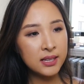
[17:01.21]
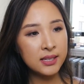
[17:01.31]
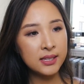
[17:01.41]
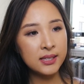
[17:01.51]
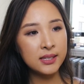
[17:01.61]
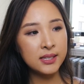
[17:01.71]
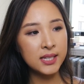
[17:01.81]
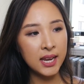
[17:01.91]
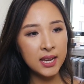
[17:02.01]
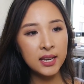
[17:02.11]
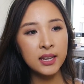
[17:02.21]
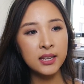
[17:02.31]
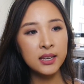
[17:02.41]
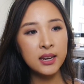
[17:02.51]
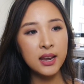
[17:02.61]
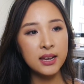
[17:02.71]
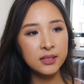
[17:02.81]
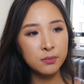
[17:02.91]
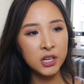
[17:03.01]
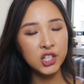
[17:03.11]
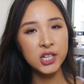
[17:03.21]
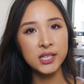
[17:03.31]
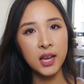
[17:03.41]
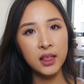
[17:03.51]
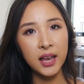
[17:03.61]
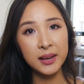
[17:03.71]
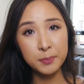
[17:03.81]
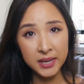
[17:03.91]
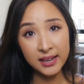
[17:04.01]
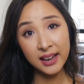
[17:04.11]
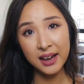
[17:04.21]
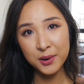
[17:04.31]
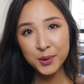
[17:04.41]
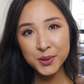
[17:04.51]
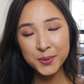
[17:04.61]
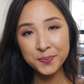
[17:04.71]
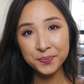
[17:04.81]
staying in as much as I like being out,